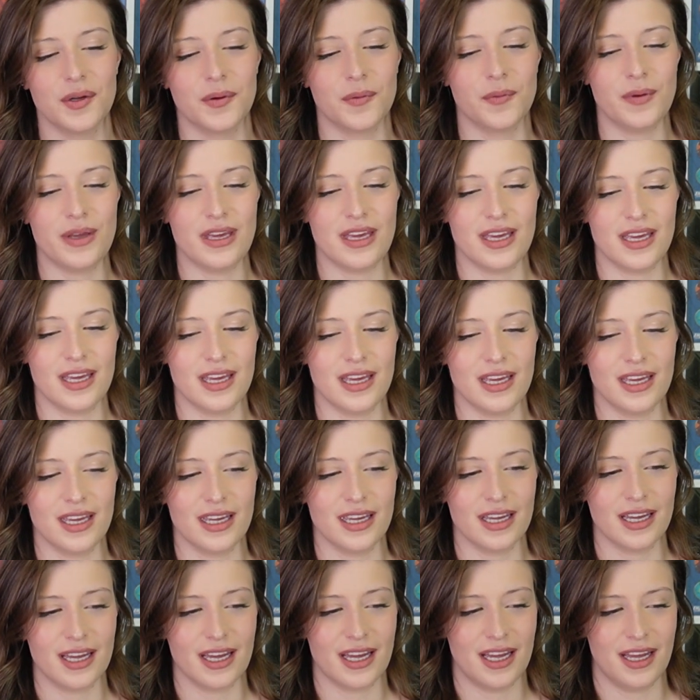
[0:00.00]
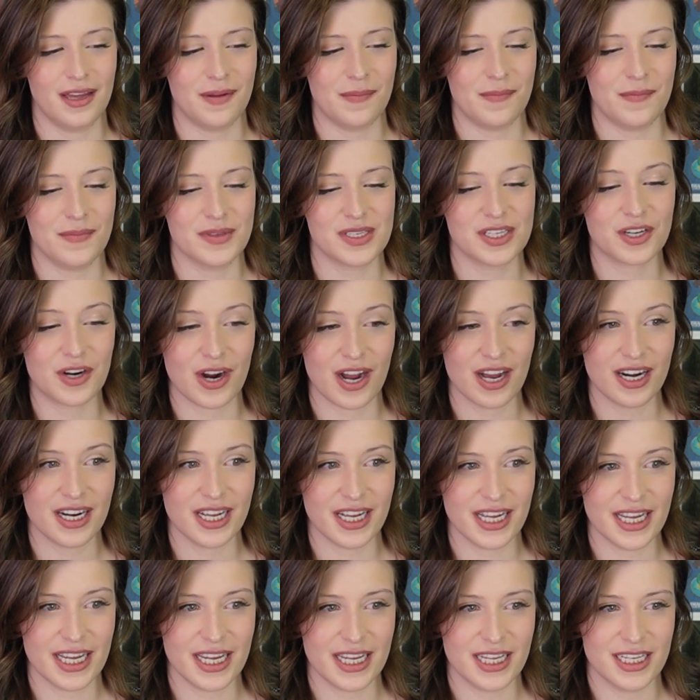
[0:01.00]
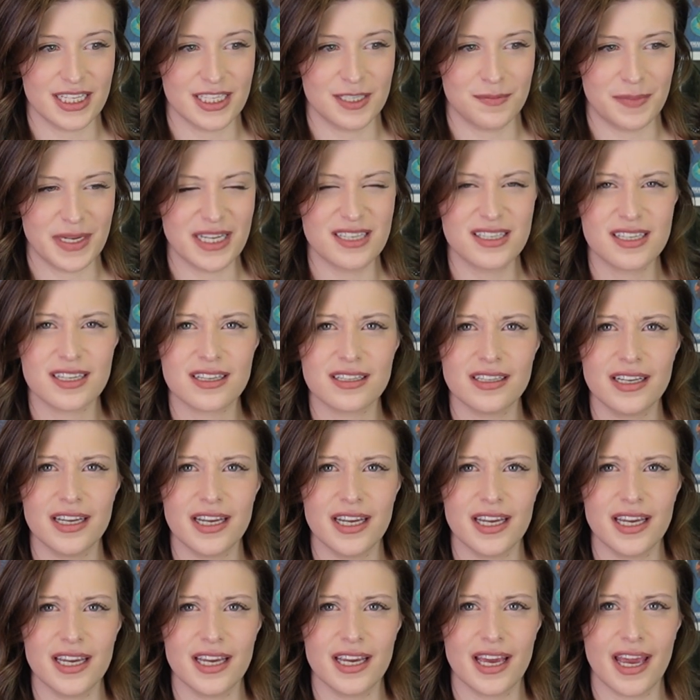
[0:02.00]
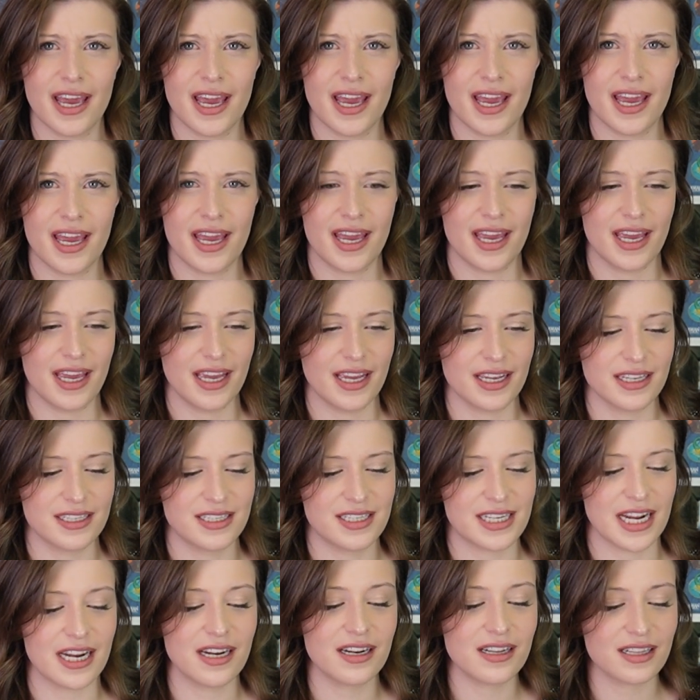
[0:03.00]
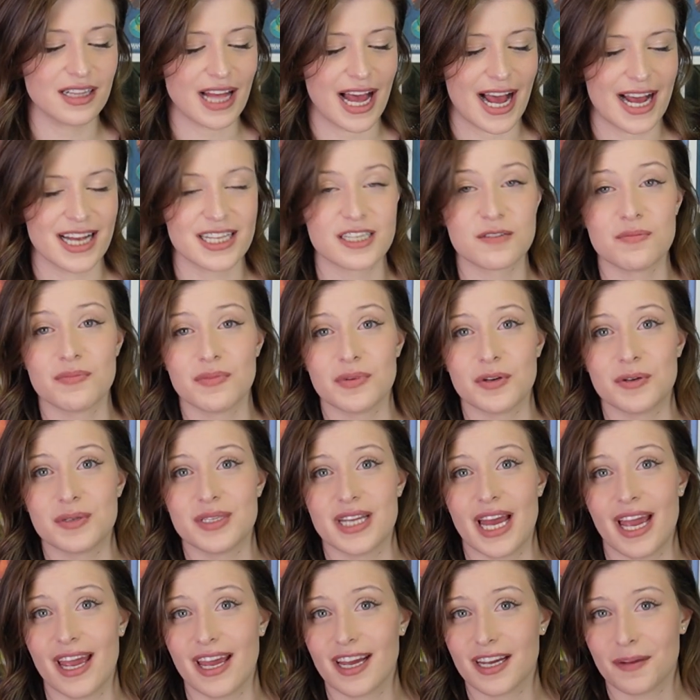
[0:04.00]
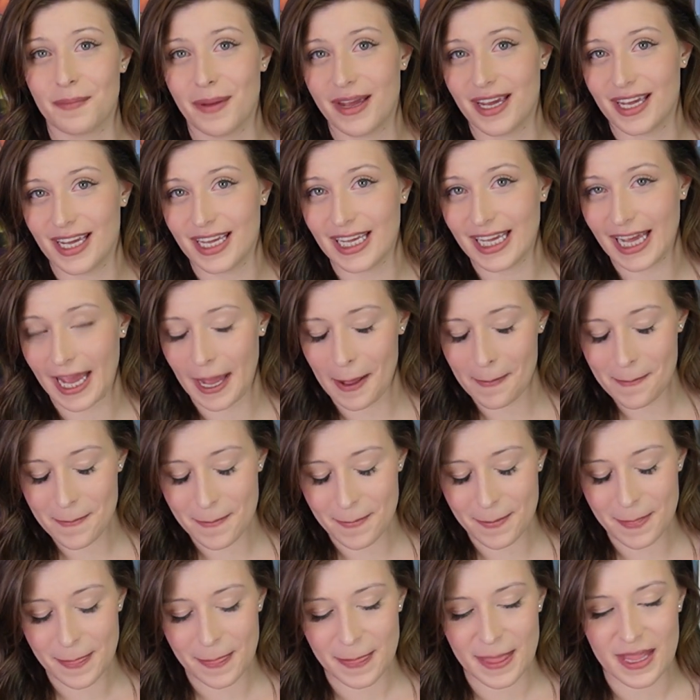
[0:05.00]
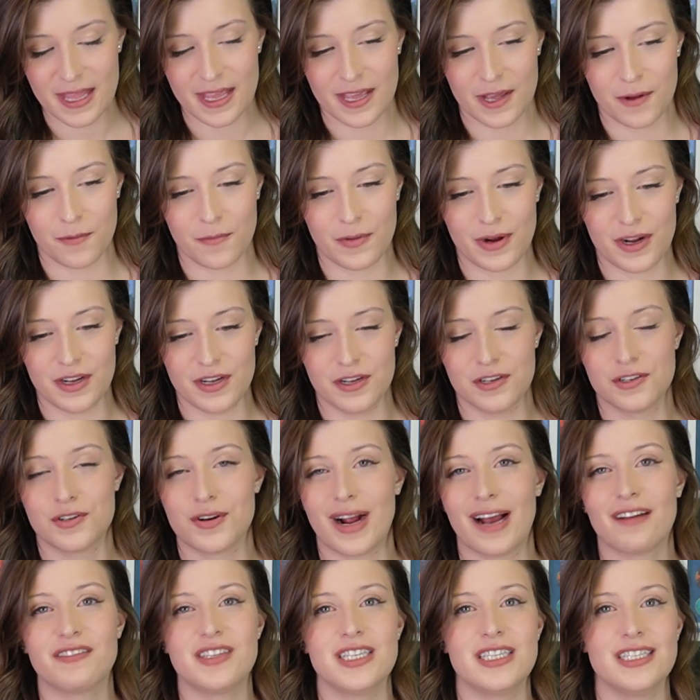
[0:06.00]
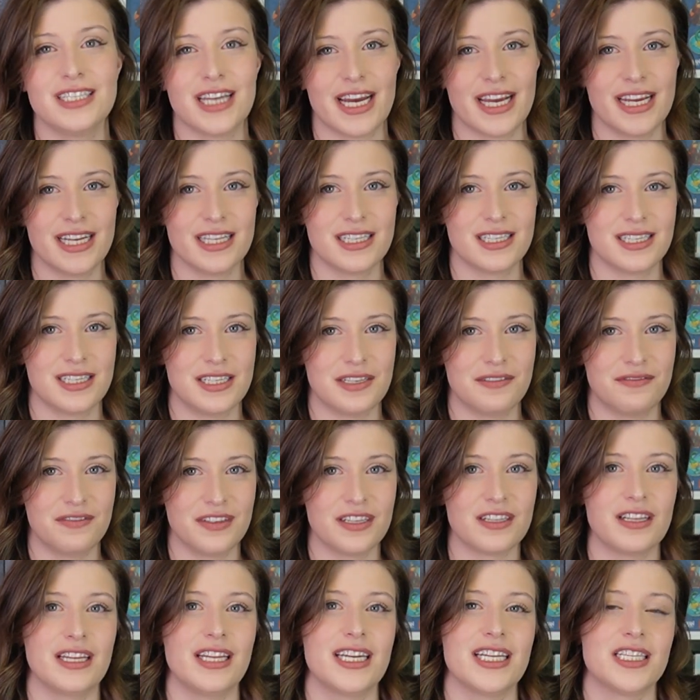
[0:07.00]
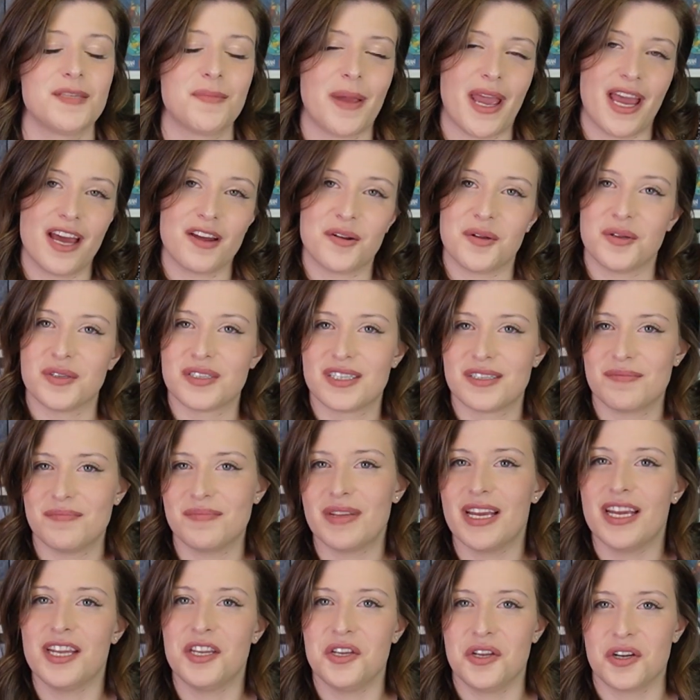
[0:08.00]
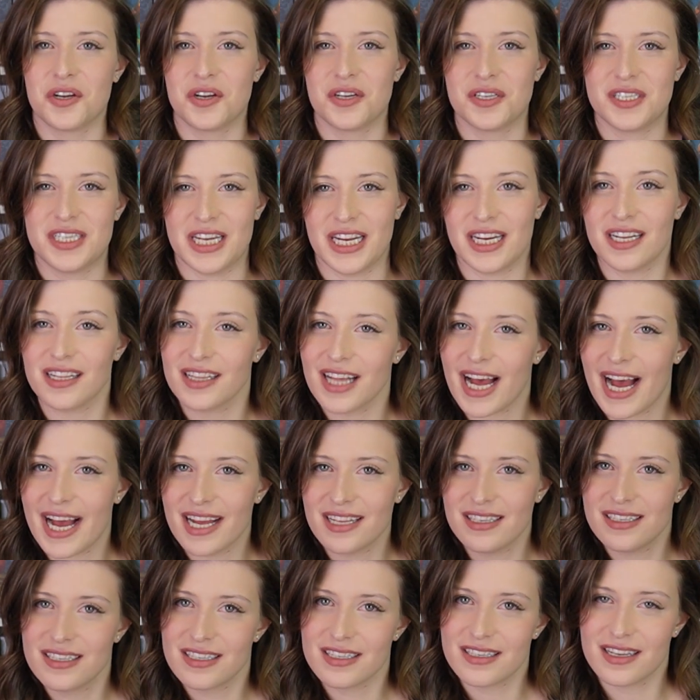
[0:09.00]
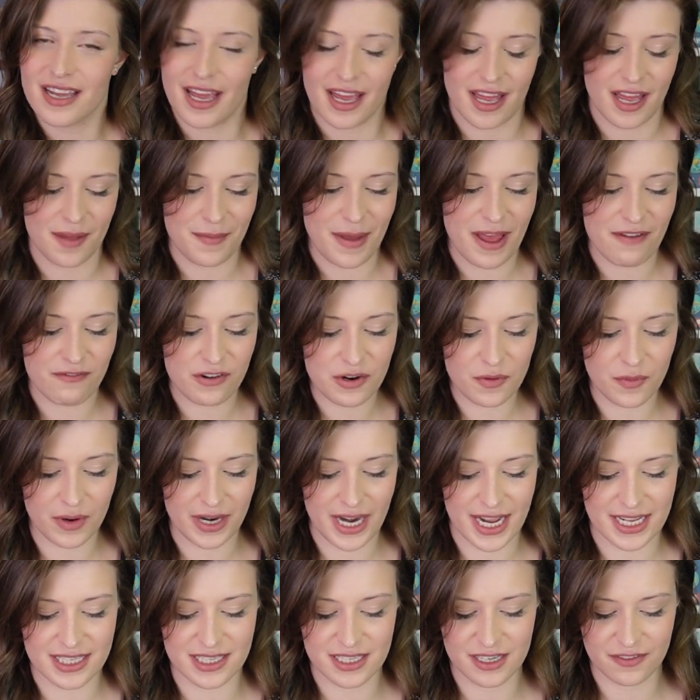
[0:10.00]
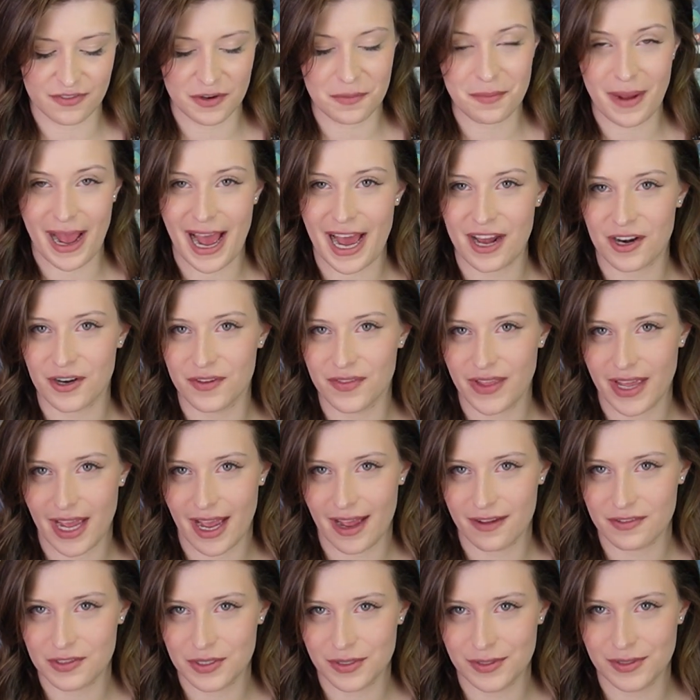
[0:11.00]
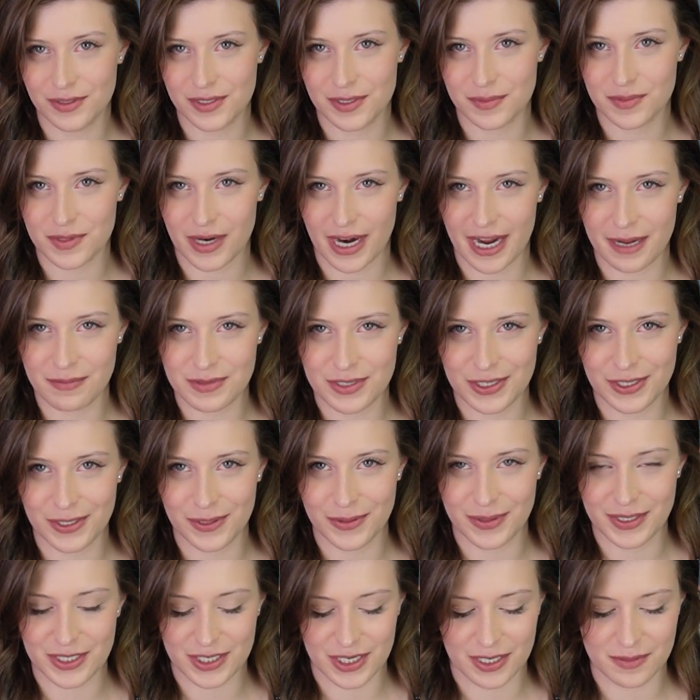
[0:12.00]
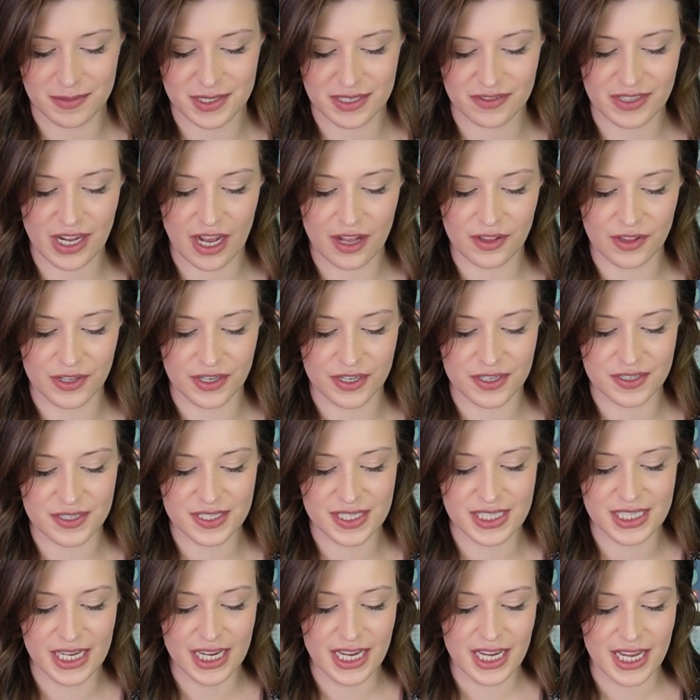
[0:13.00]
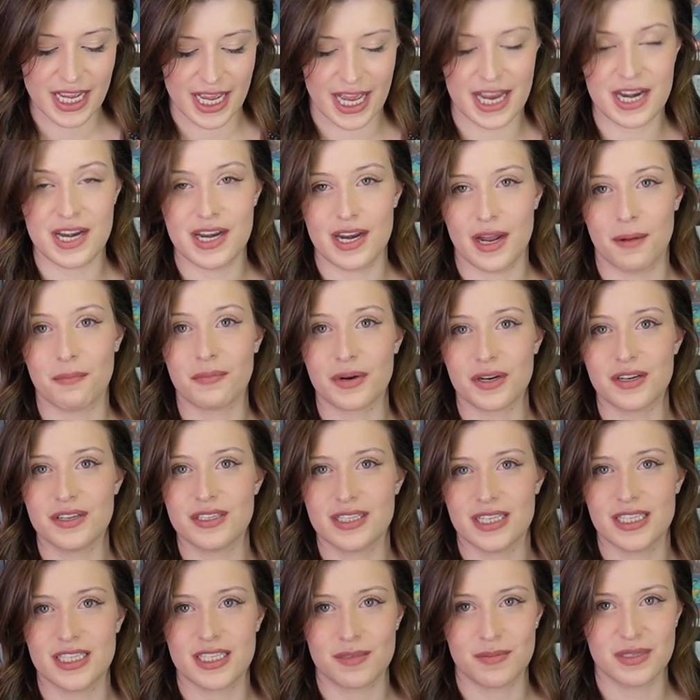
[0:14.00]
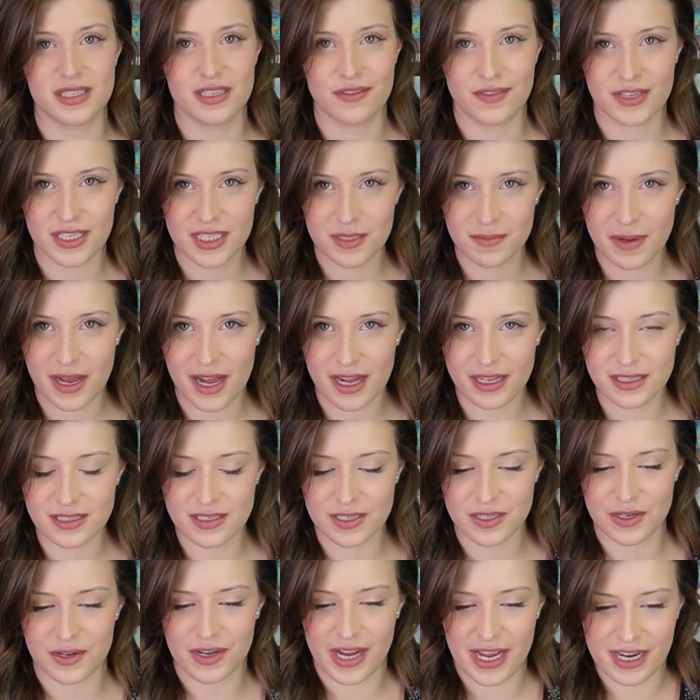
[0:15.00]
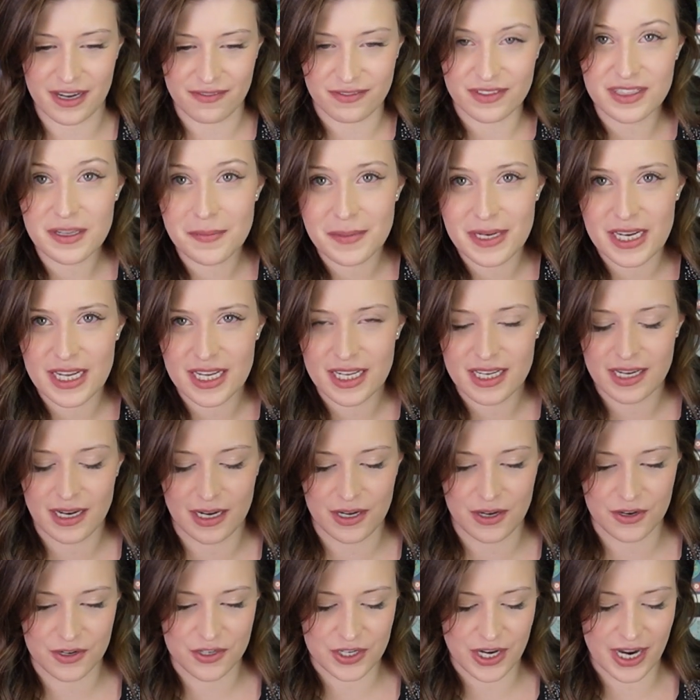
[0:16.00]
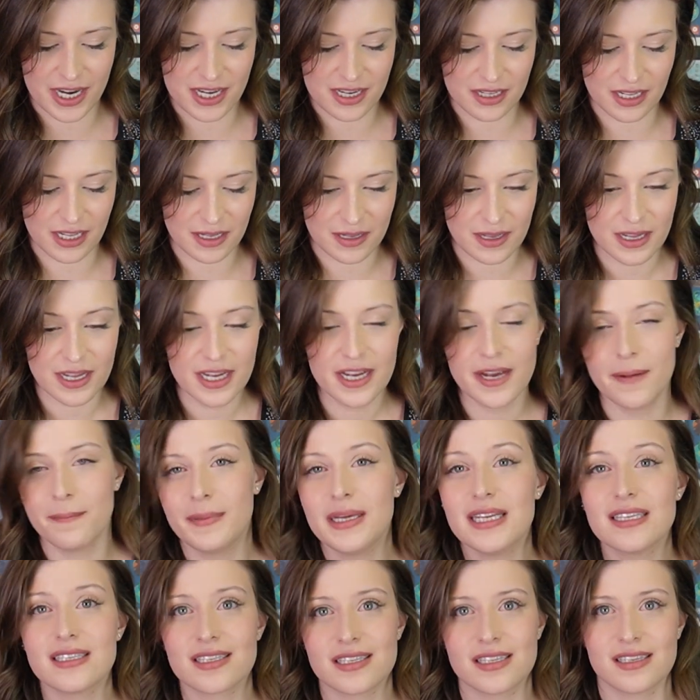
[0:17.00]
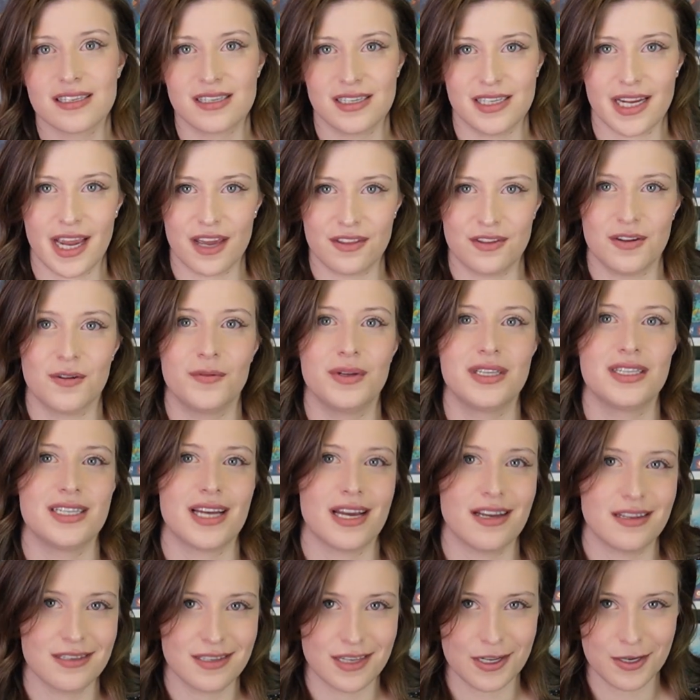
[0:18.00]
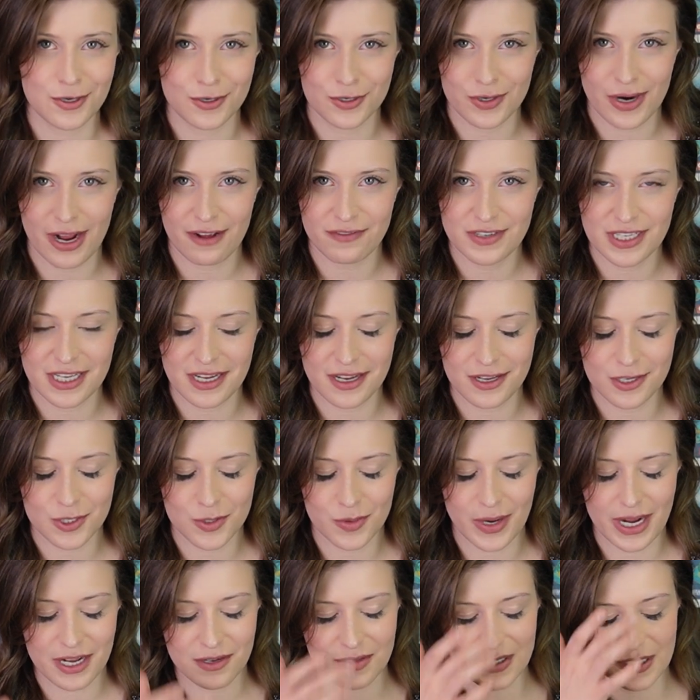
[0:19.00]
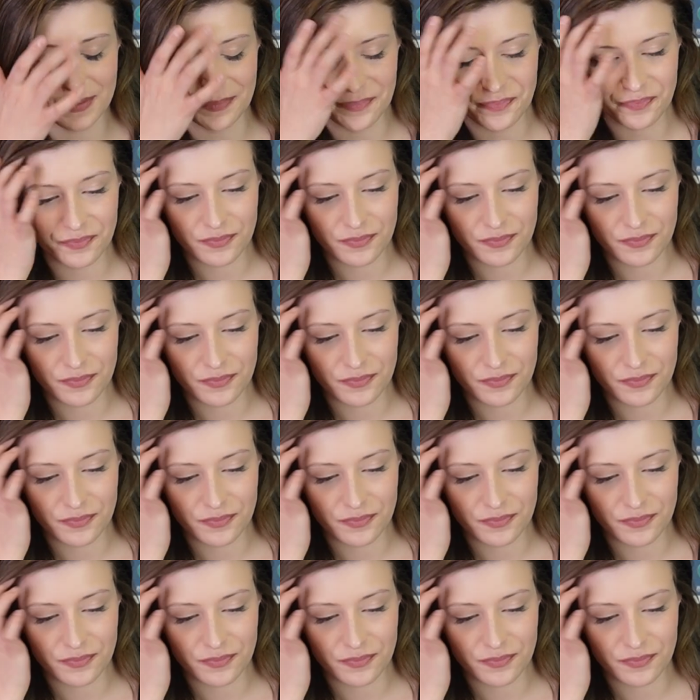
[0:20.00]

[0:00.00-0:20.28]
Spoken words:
Sagrada is basically a stained glass mosaic making game where you're drafting dice to fill in as panels in your stained glass. Everyone has a different pattern they have to subscribe to in terms of colors and numbers in specific spots. So you're kind of limited, and you're trying to like piece this together with dice that you're drafting each round.